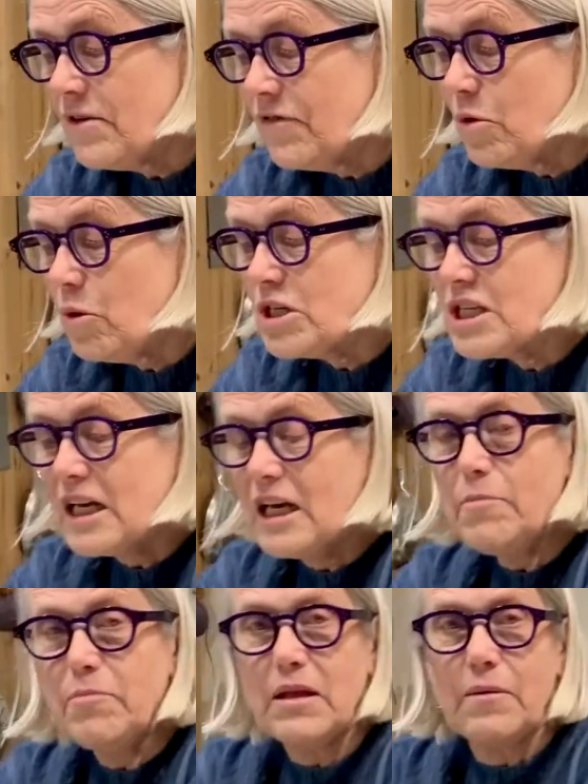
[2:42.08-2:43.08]
if you want to
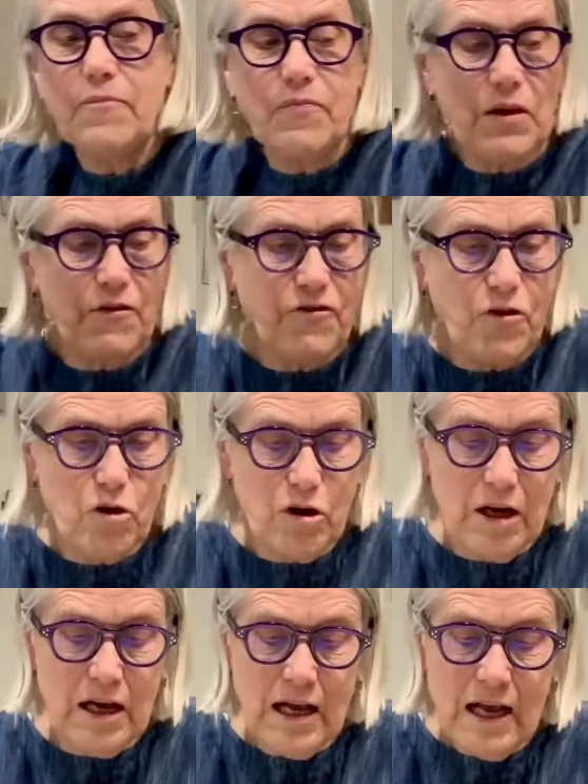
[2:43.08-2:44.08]
keep them
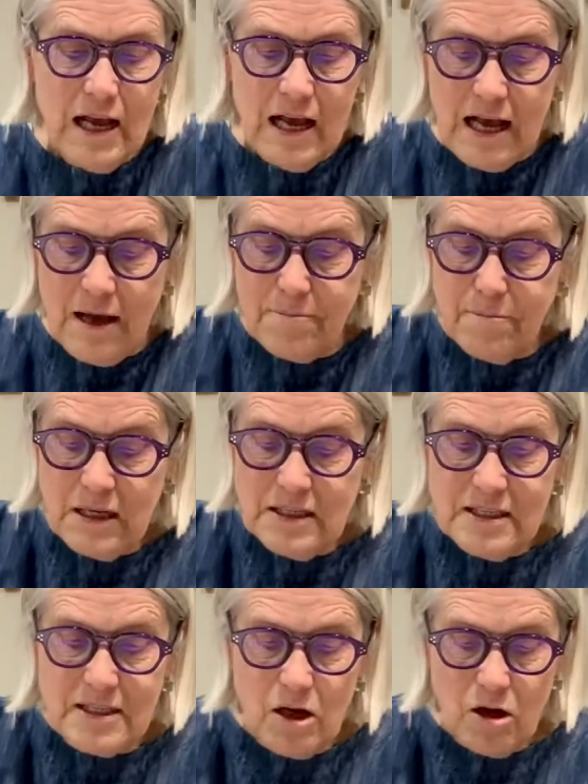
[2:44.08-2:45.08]
for
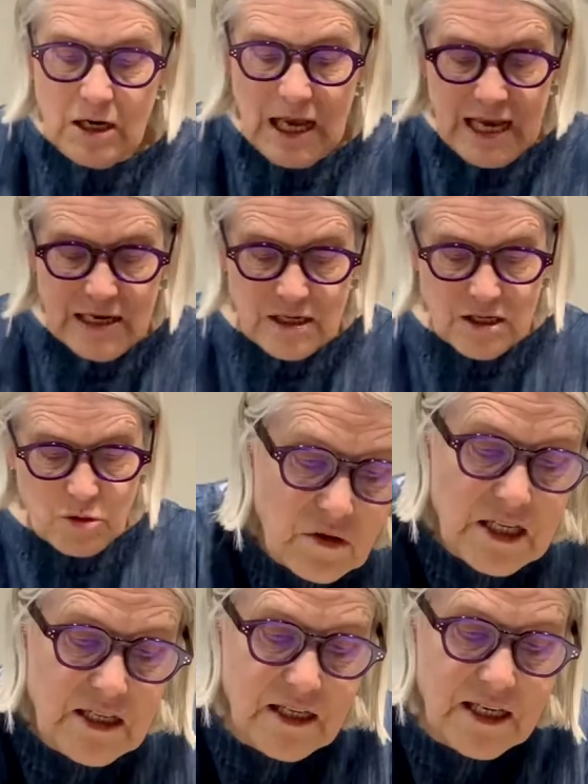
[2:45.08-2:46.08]
months on end,
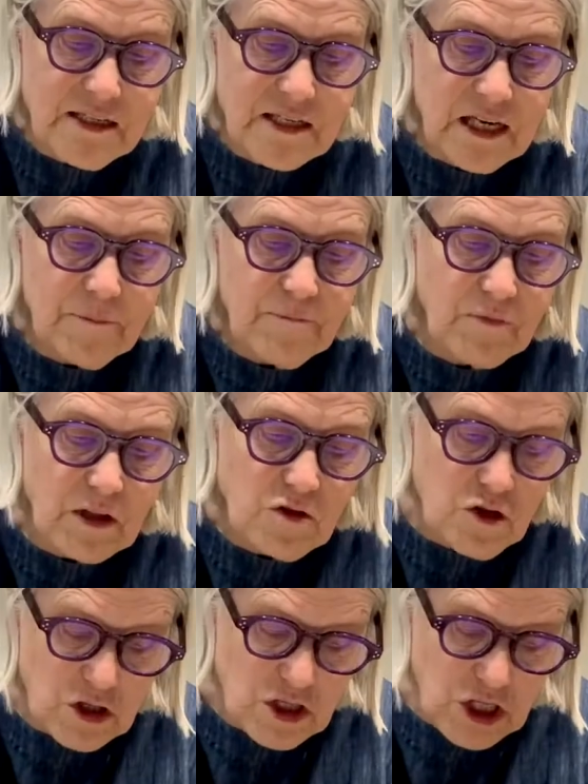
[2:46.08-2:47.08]
this is a
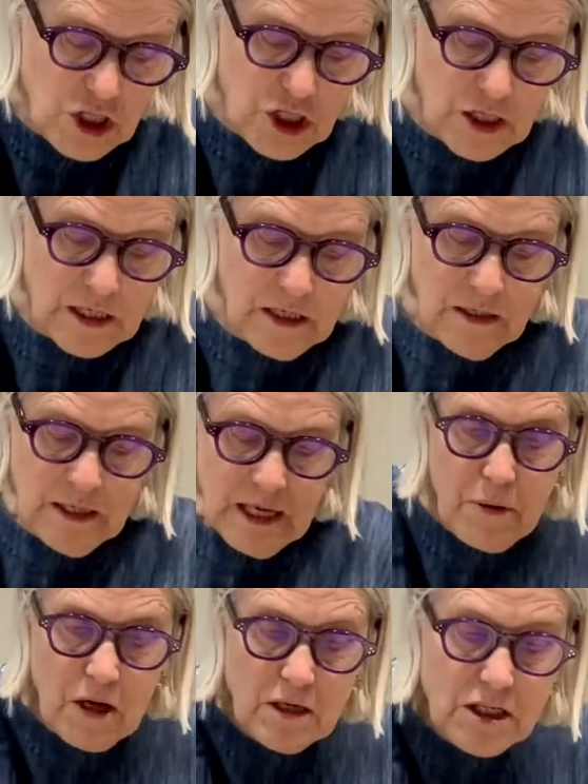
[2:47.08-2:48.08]
traditional
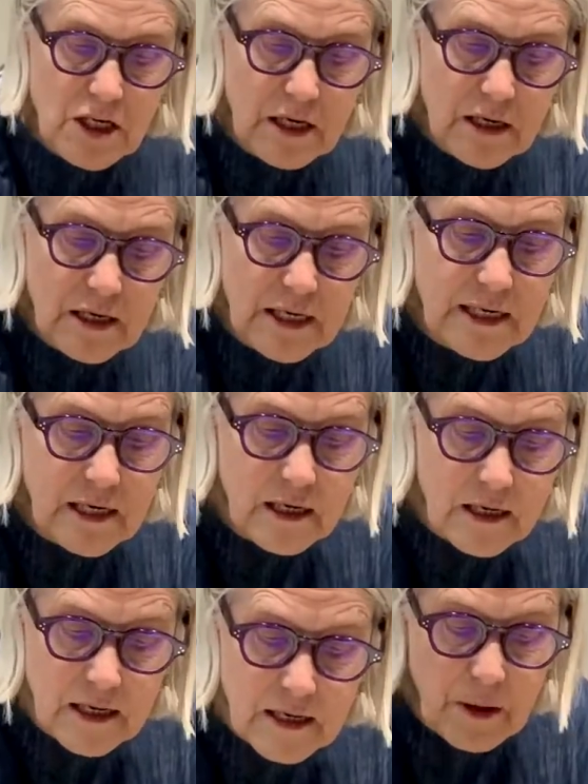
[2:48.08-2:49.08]
pot, a little
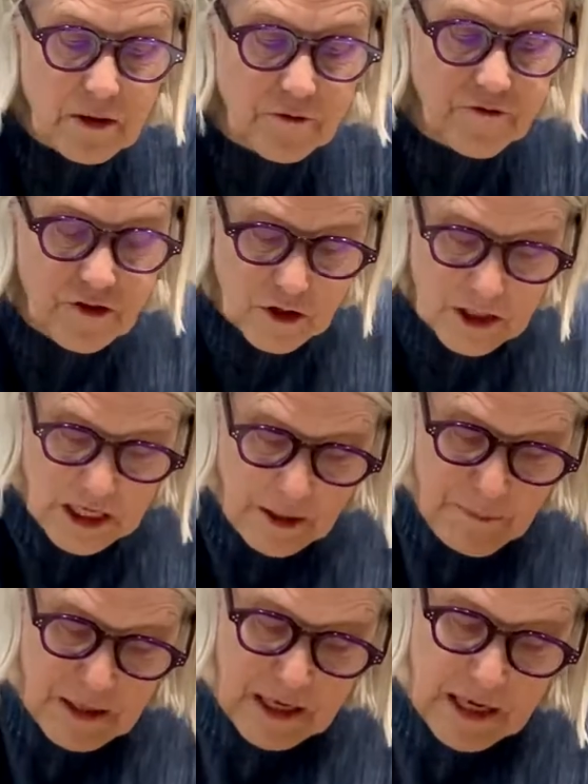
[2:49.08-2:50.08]
pot for
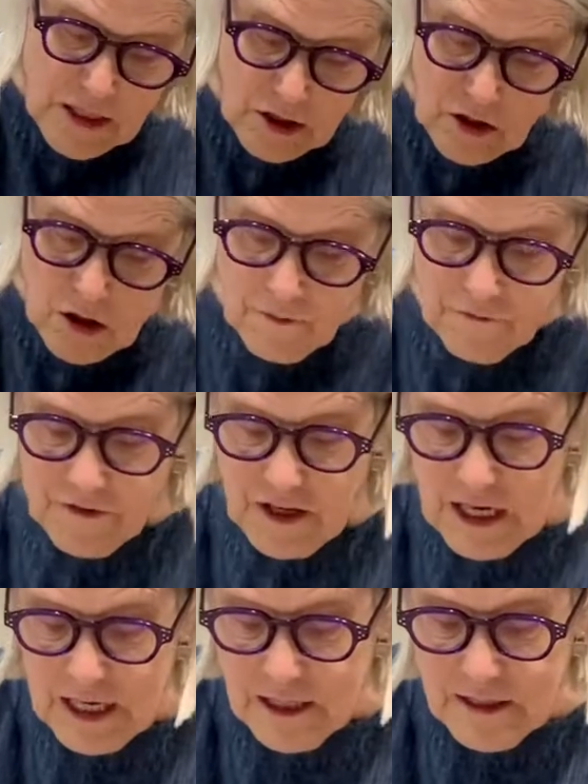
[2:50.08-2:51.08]
keeping duck confit
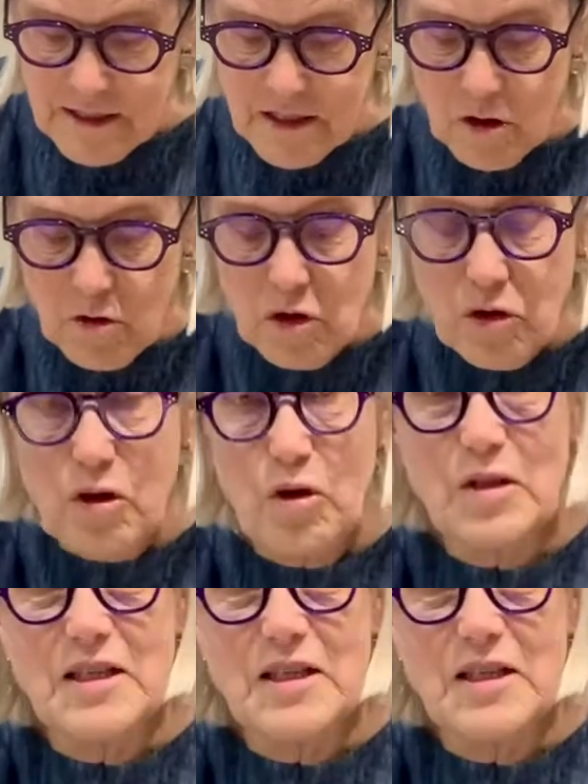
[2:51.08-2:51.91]
in. So look, you can